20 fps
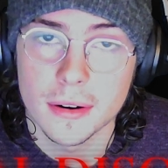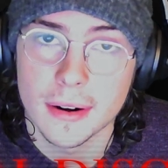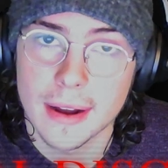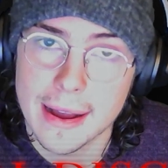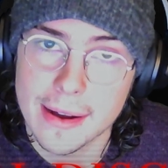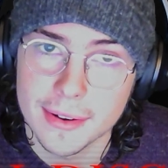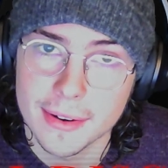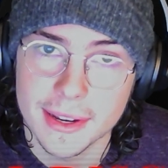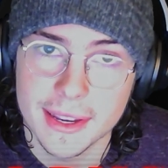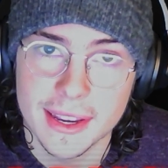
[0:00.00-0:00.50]

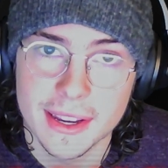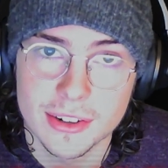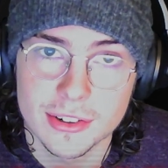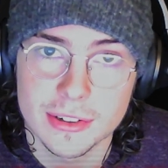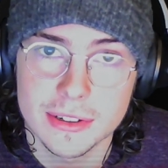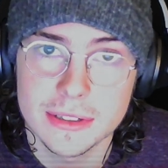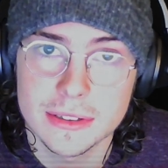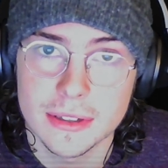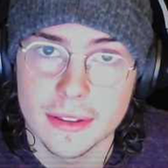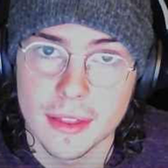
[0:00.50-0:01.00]

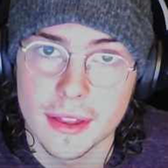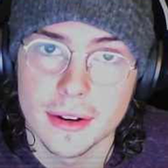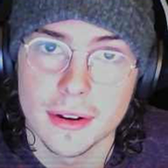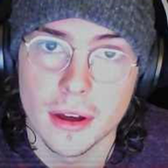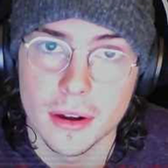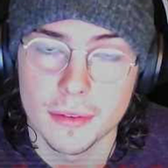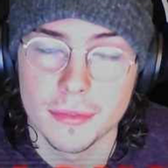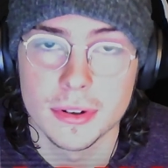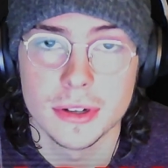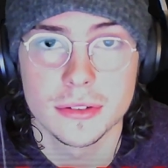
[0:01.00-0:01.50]
allegations, and that
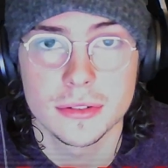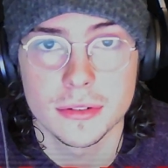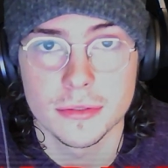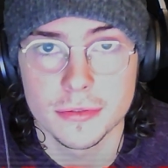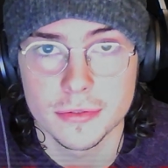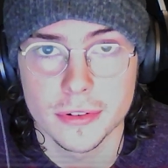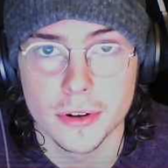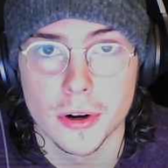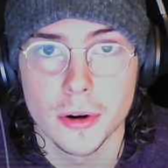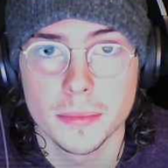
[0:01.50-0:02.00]
none of it is
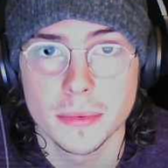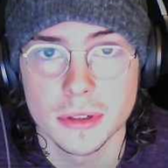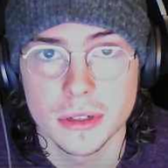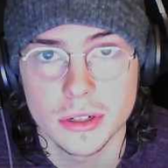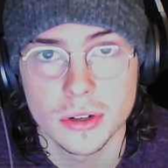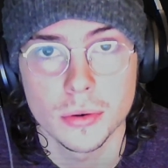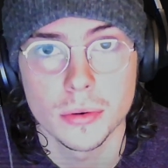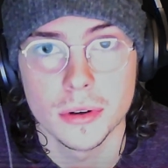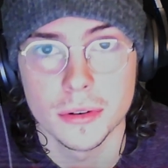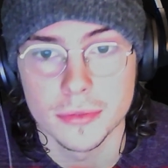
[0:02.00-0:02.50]
confirmed in a
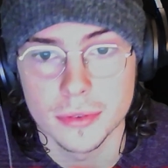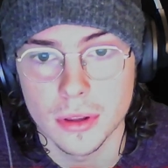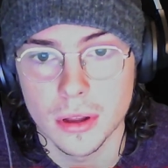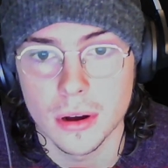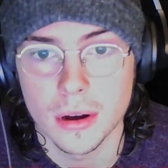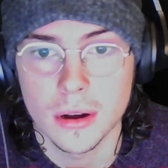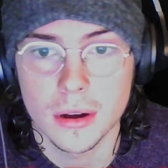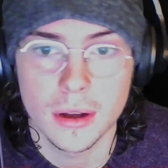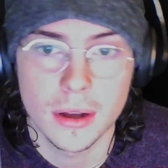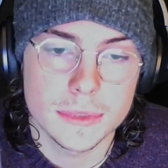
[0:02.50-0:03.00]
court of
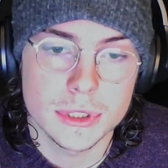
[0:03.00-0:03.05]
law.